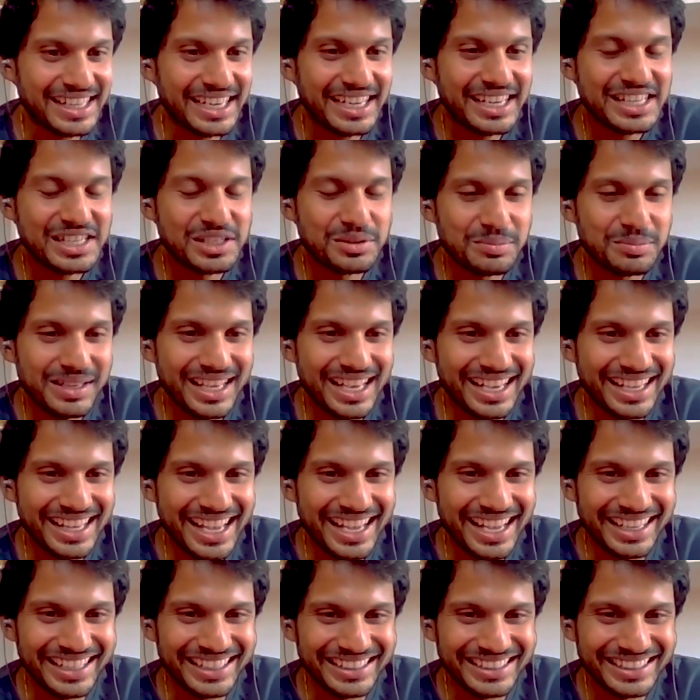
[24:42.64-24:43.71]
Yeah, that is
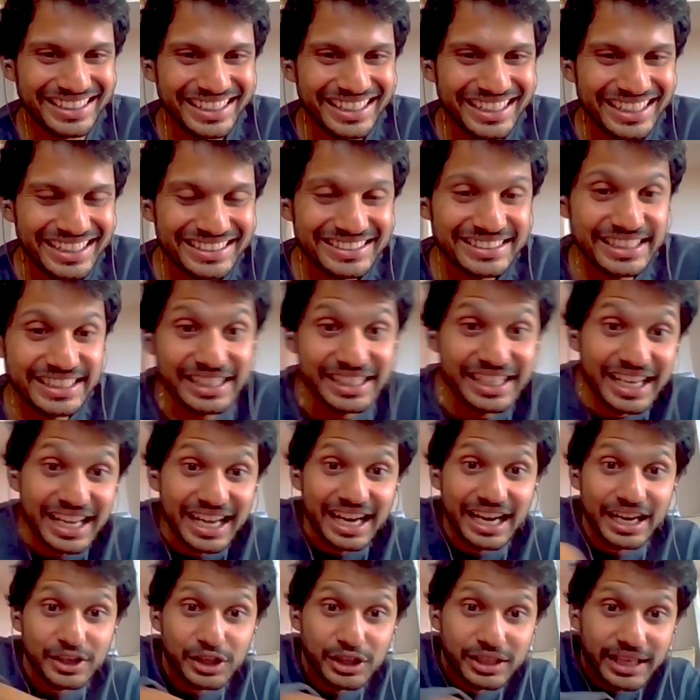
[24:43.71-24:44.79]
me again.
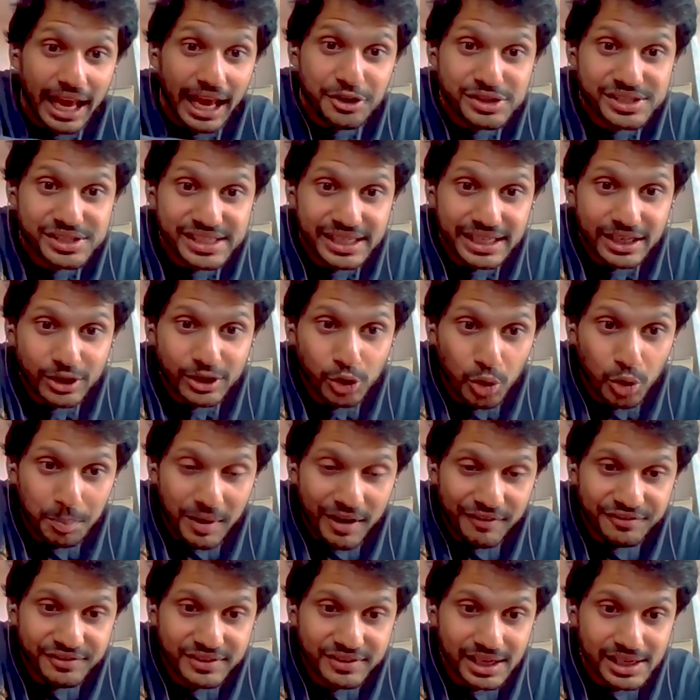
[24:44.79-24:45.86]
See, you can
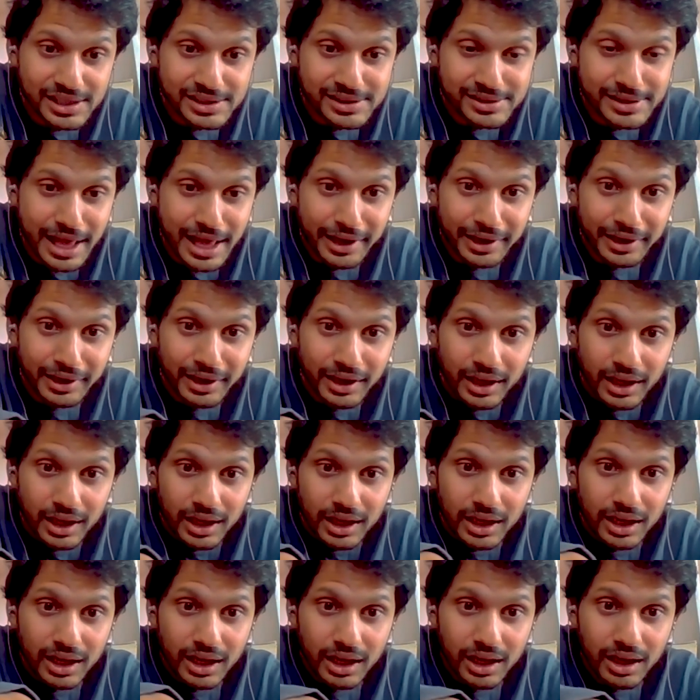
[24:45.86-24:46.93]
group of girls
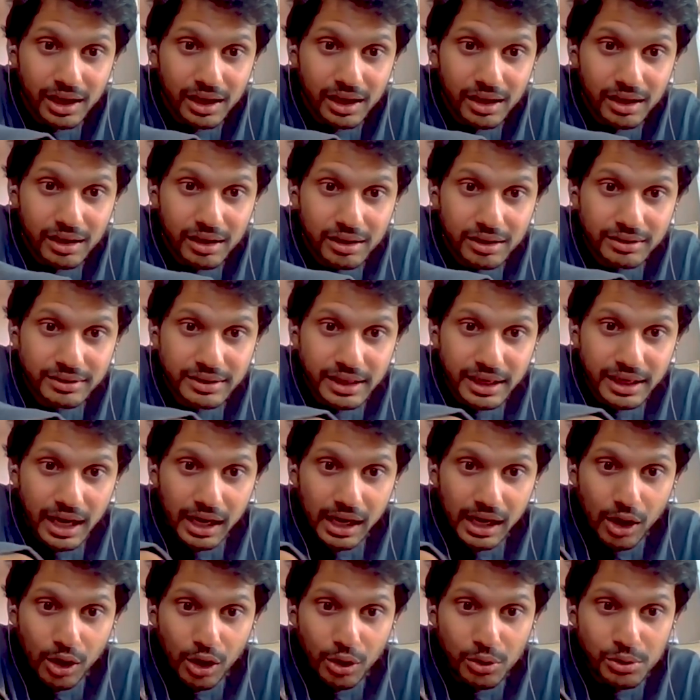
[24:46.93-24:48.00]
there.
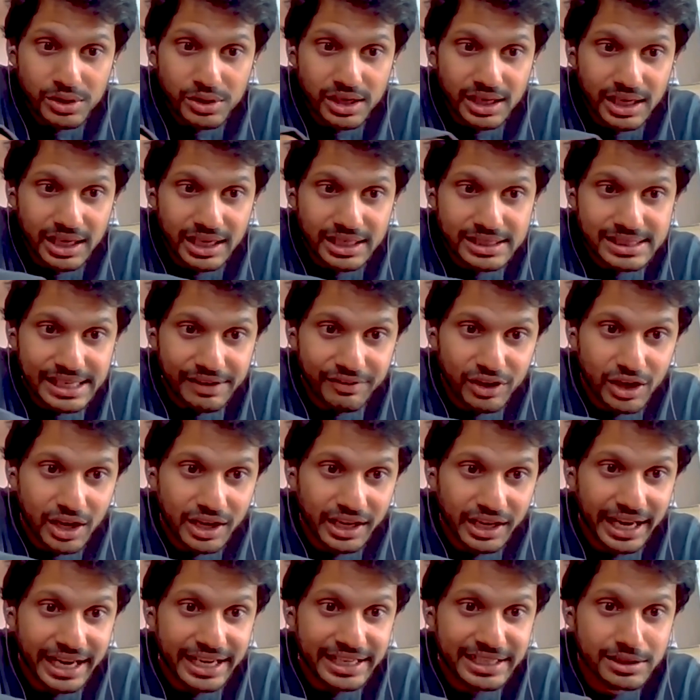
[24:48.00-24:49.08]
There are around
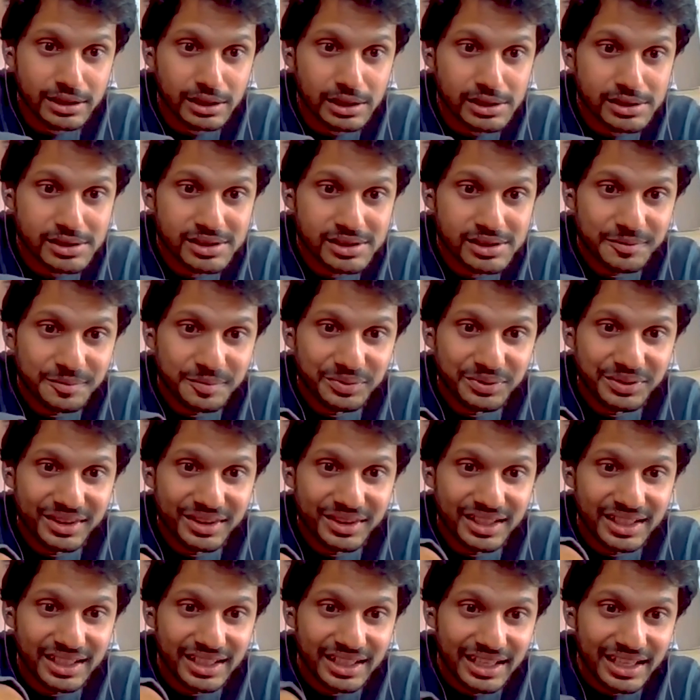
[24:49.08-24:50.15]
7 or 8
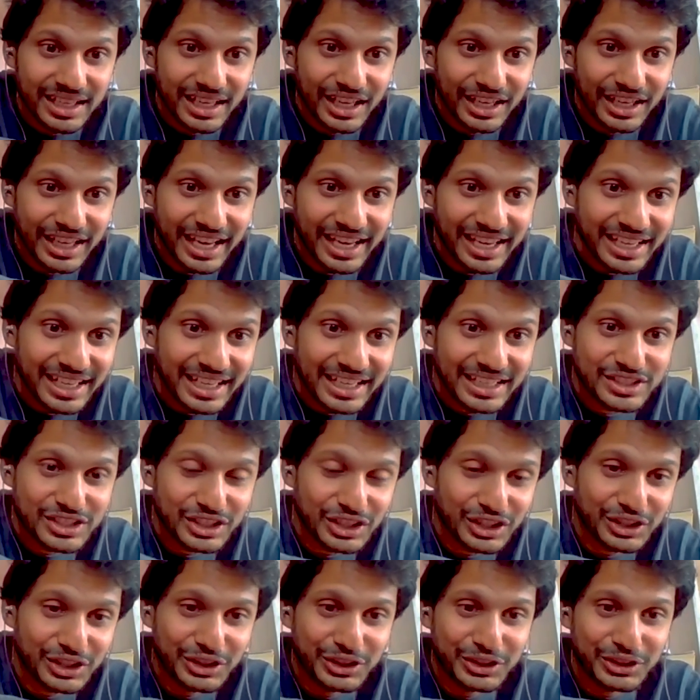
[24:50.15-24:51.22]
girls.
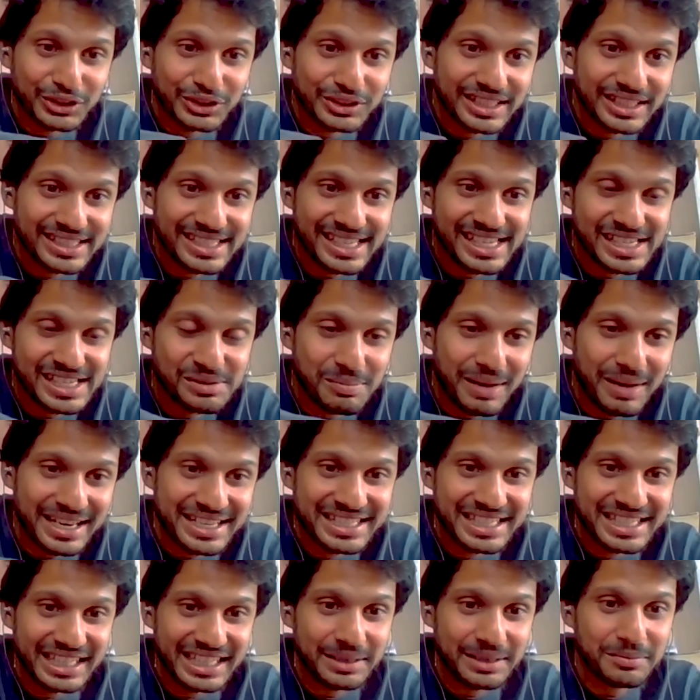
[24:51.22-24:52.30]
Okay, so this
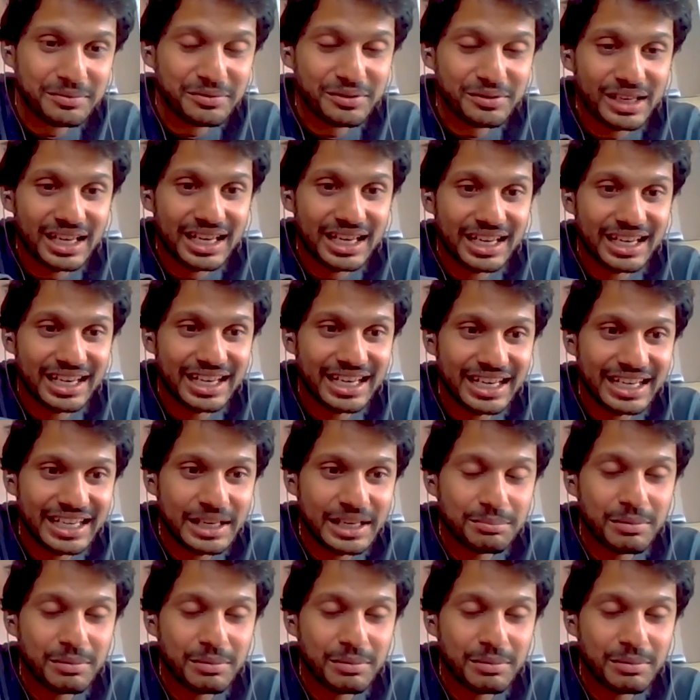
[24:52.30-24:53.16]
is my team